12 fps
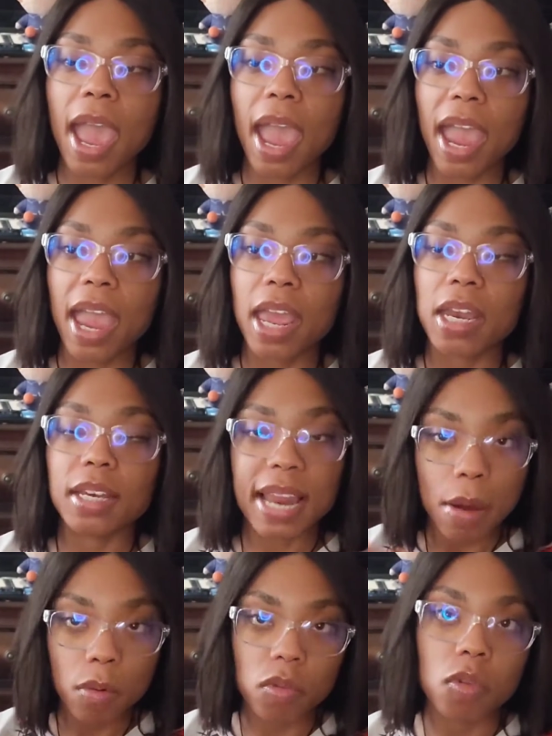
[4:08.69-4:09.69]
and
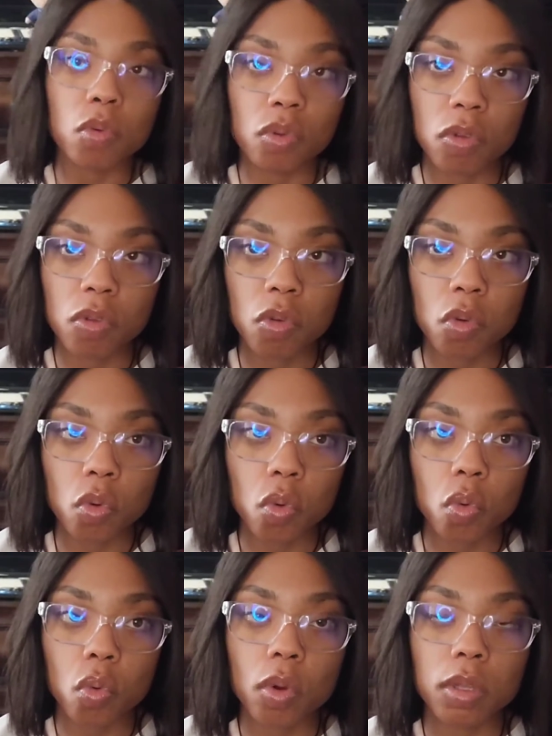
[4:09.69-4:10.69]
that was due
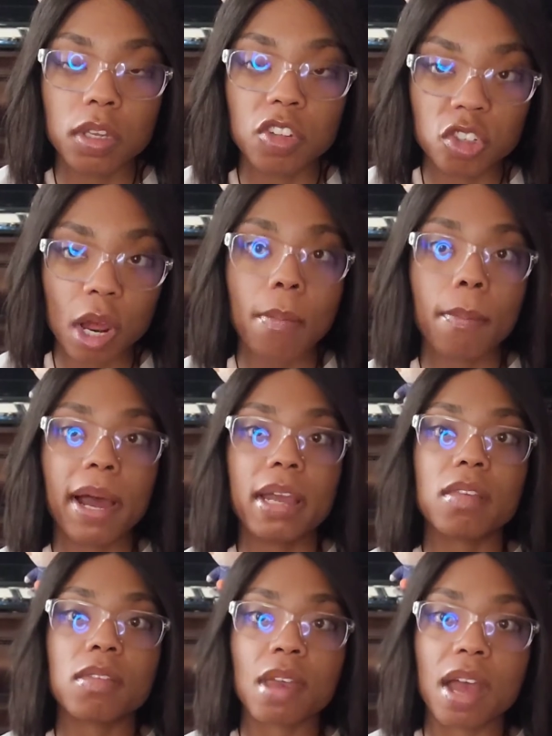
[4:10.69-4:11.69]
to the shot by
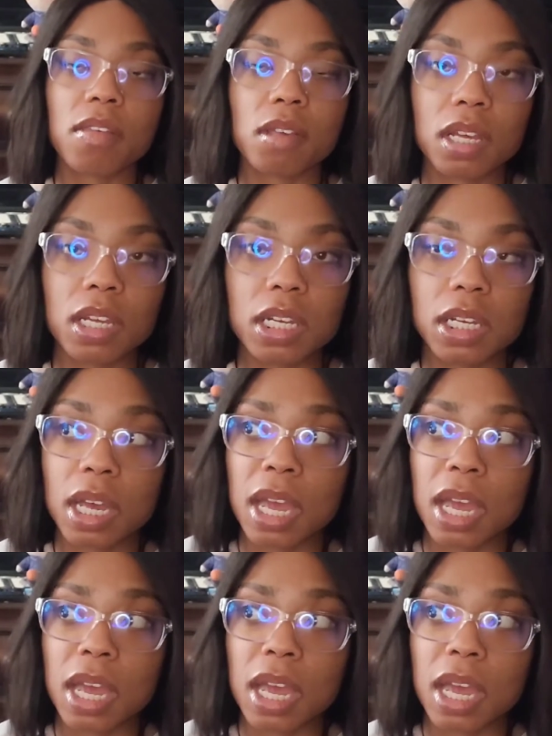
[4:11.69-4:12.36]
Sasuke.